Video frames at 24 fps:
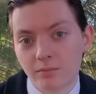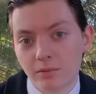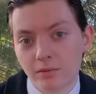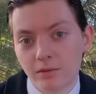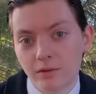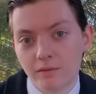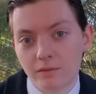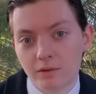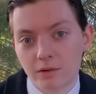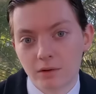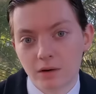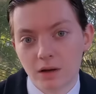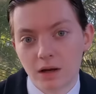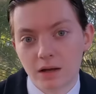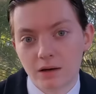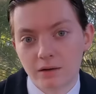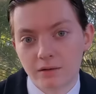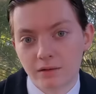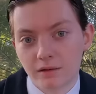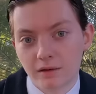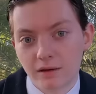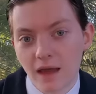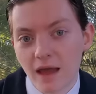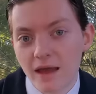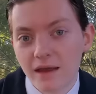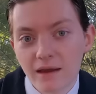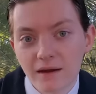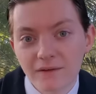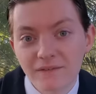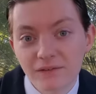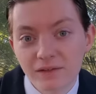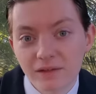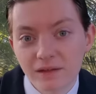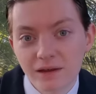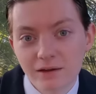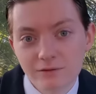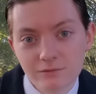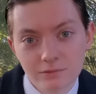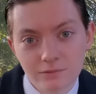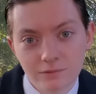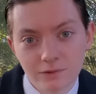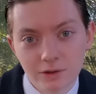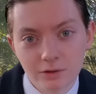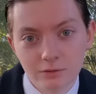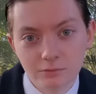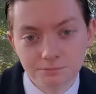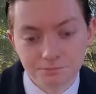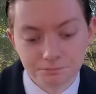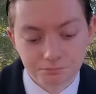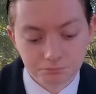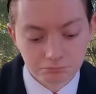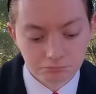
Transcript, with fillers: believe it or not. It's a KFC review.